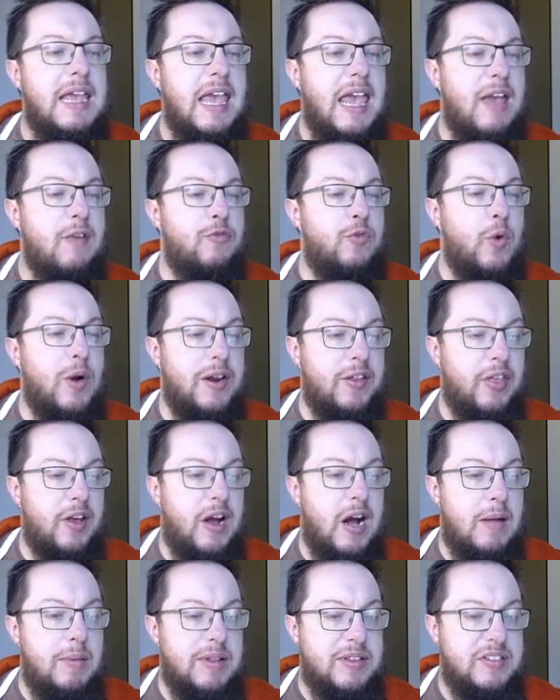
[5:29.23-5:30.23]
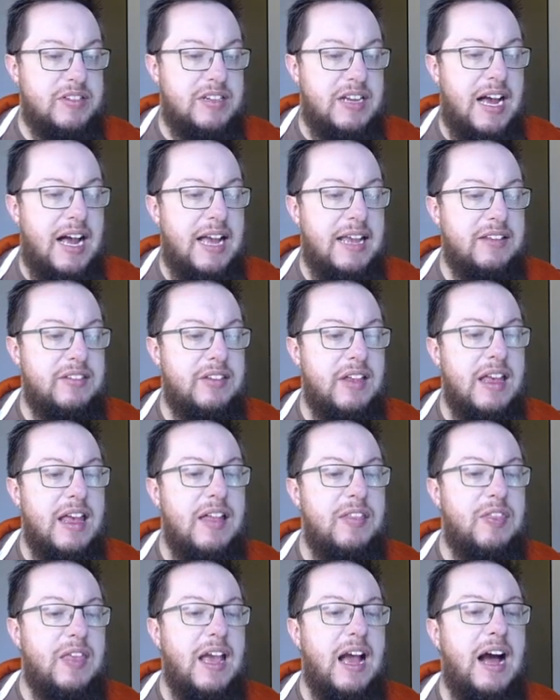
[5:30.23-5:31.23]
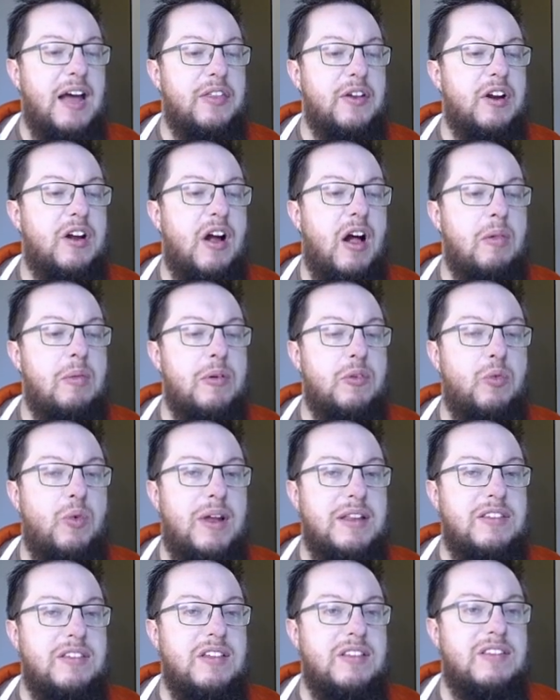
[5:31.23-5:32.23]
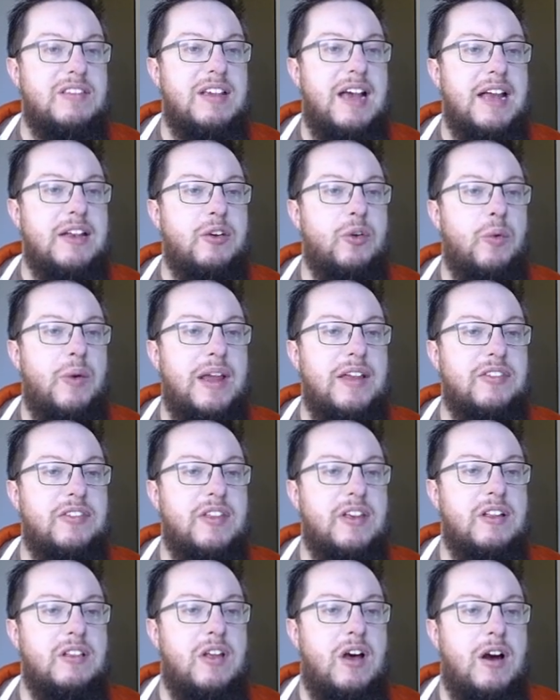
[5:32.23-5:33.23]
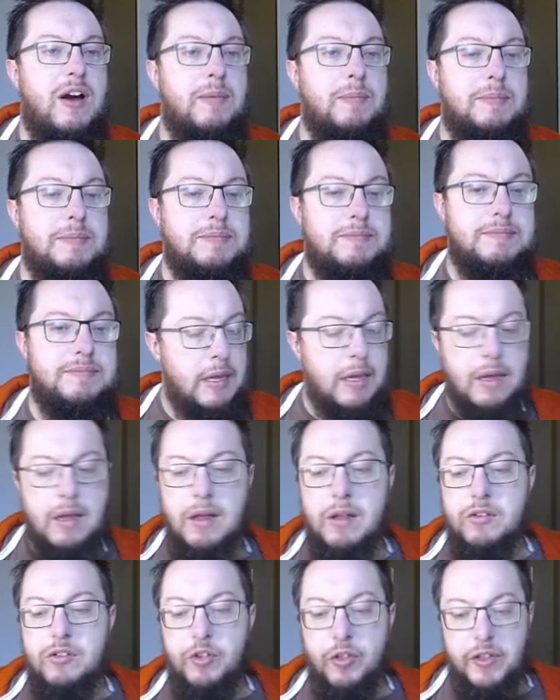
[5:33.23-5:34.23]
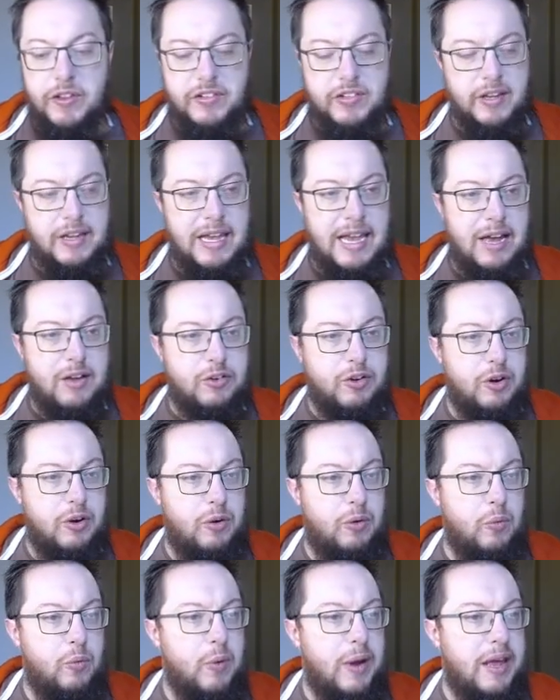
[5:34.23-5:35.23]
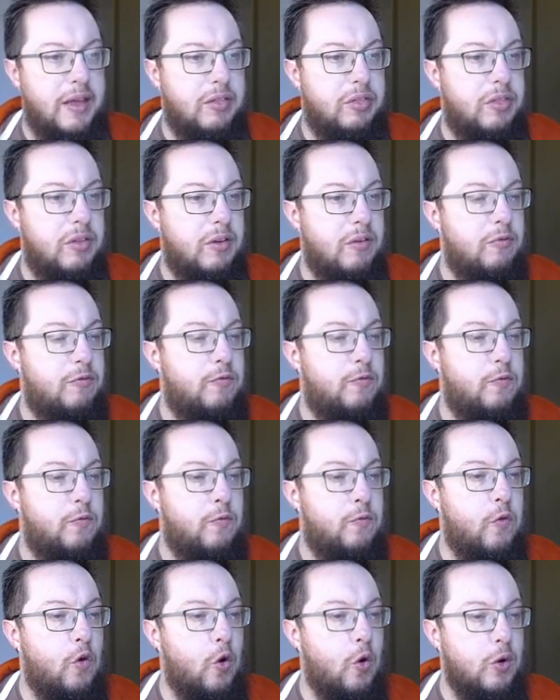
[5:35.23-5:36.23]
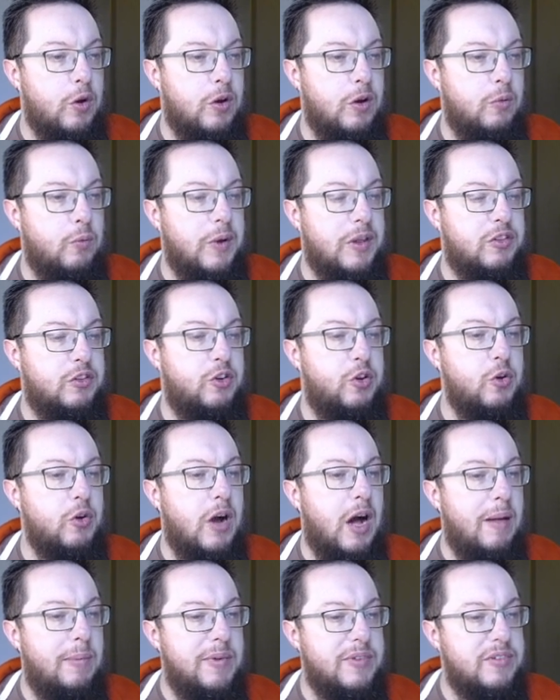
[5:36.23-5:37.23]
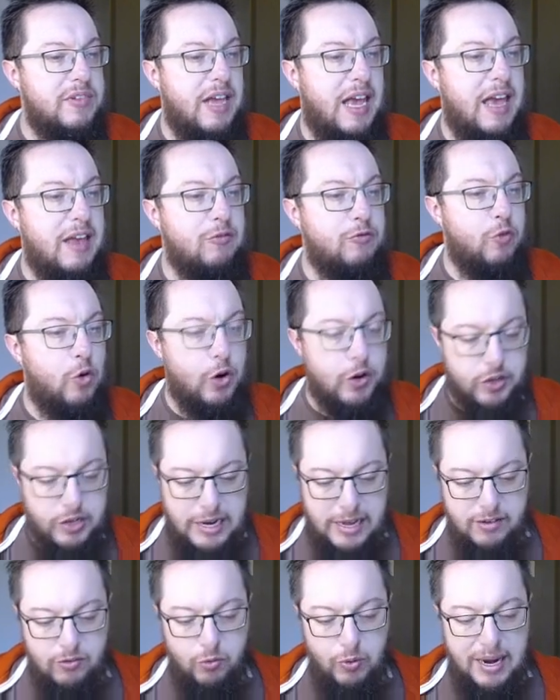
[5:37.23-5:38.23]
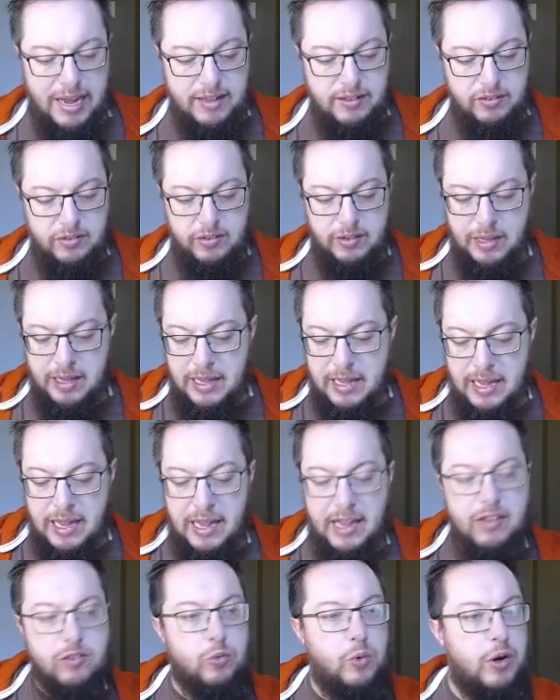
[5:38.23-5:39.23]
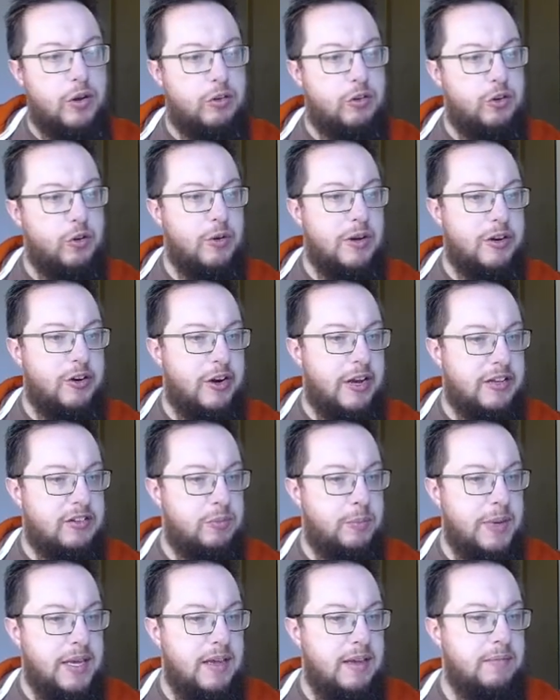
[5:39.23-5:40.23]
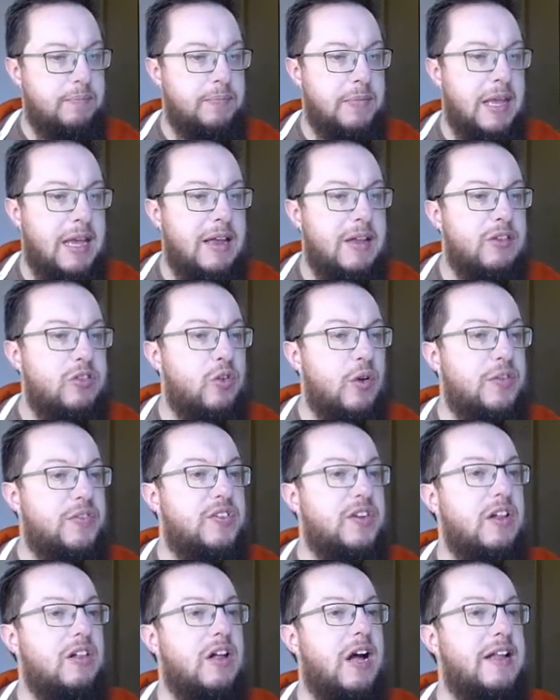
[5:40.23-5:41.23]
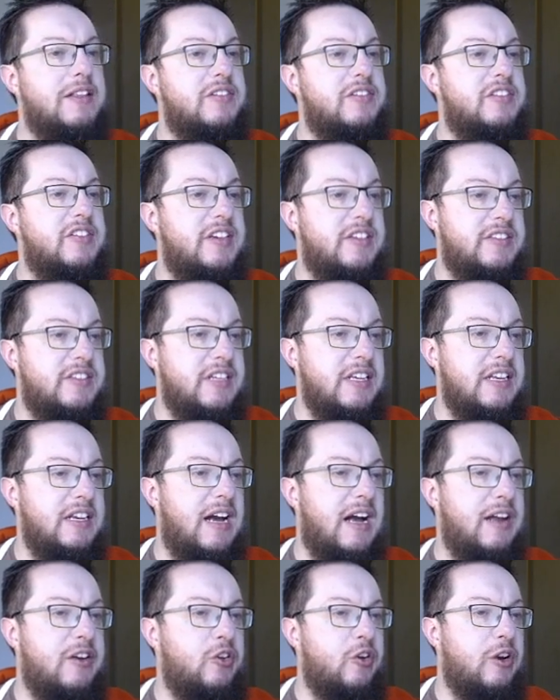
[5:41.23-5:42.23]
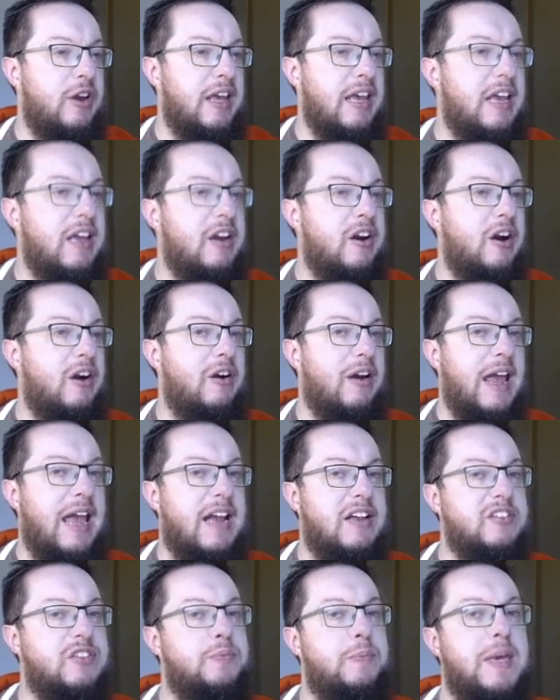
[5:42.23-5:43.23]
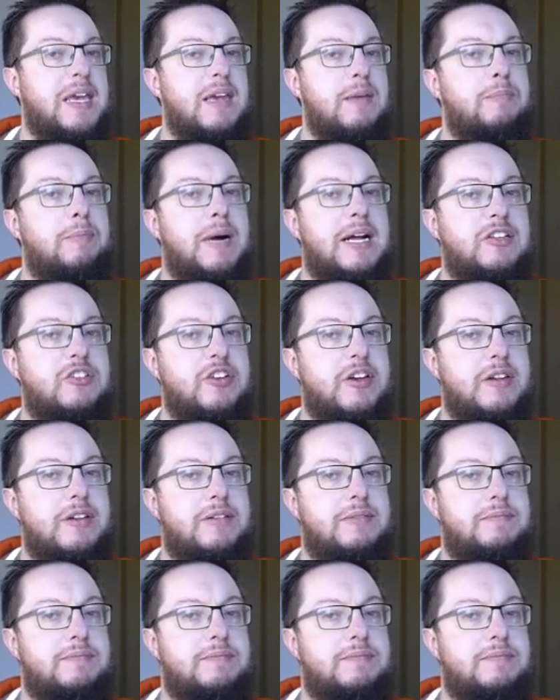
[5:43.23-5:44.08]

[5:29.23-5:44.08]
If one of the goblins dies, the other goblin runs inside to raise the alarm. So this encounter with 2 goblins and 4 giant rats is worth 200 XP. So you've still got 1600 in our XP budget.